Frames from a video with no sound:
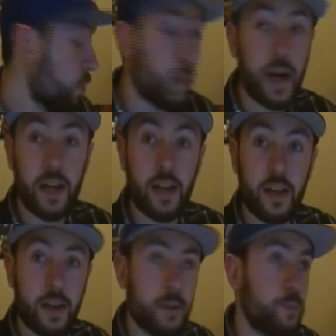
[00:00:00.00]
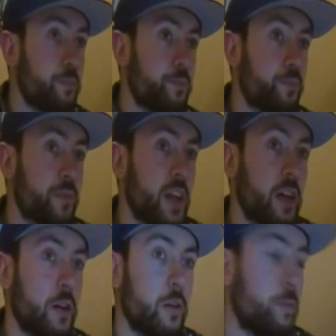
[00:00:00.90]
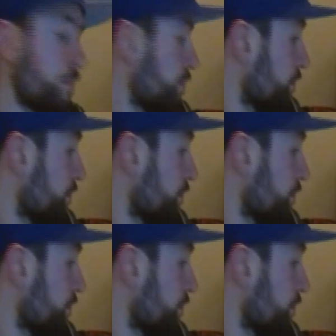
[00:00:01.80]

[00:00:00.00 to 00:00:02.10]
way to, you know,